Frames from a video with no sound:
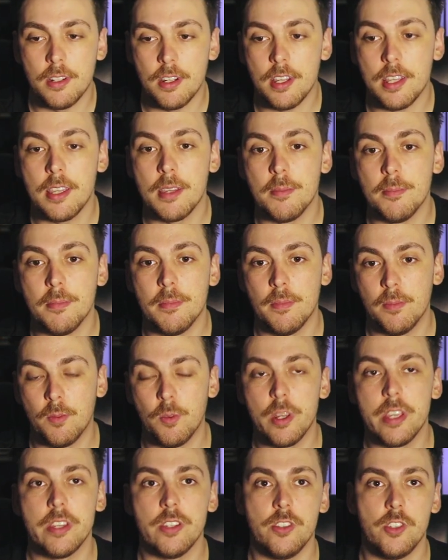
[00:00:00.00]
and I am
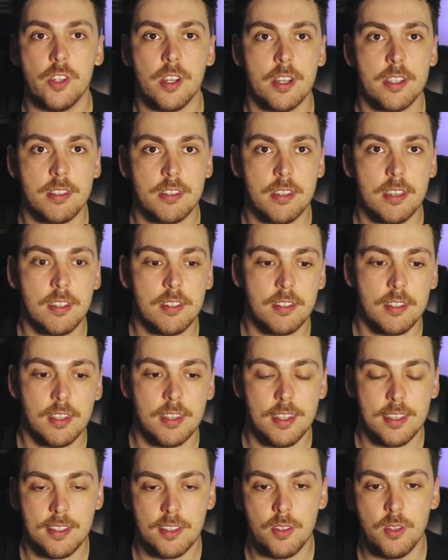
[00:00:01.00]
readjusting to
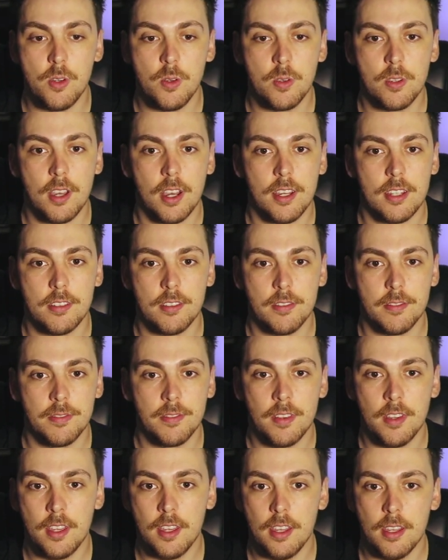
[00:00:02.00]
this new kind of